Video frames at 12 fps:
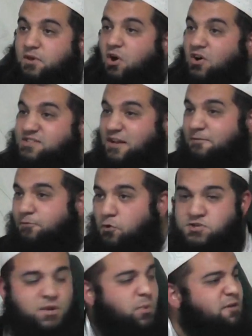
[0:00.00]
Because
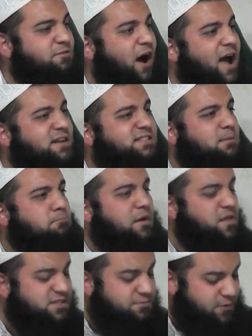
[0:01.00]
unfortunately we find some
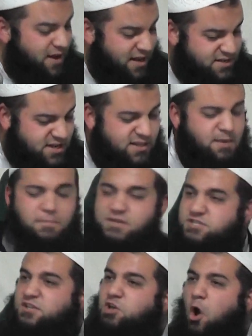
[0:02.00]
brothers finishing the
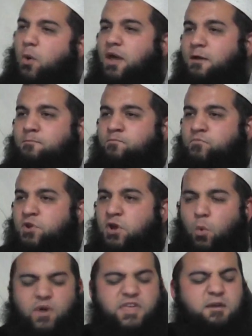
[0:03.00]
masjid going,
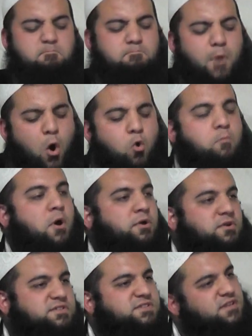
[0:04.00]
within
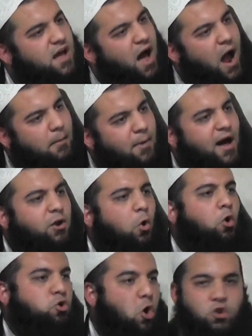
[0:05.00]
moments, amal
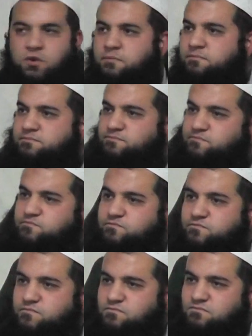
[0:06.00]
all gone.
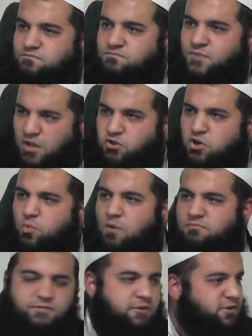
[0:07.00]
And you know
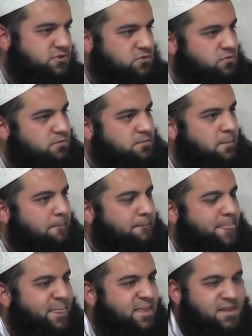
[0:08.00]
what I'm referring to.
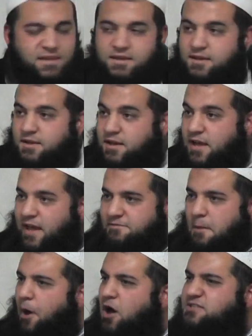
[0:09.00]

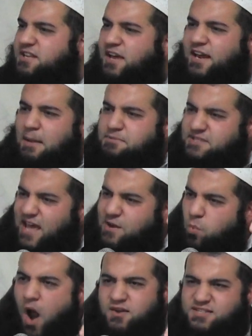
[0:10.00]
If a person can
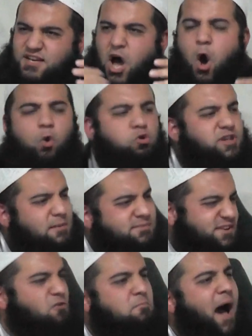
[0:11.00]
abstain once and hold
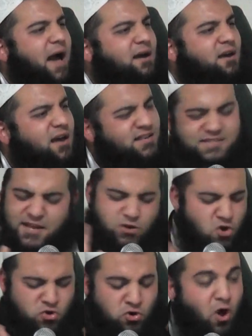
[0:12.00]
themselves back and
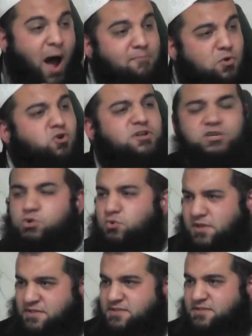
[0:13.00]
say, no, no, no, no, I'm not going to
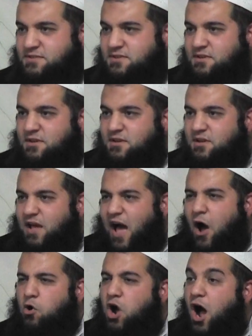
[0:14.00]
do this.
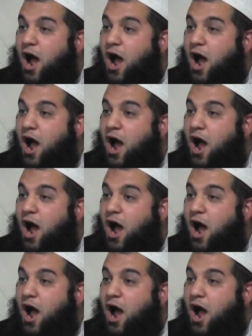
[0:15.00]
How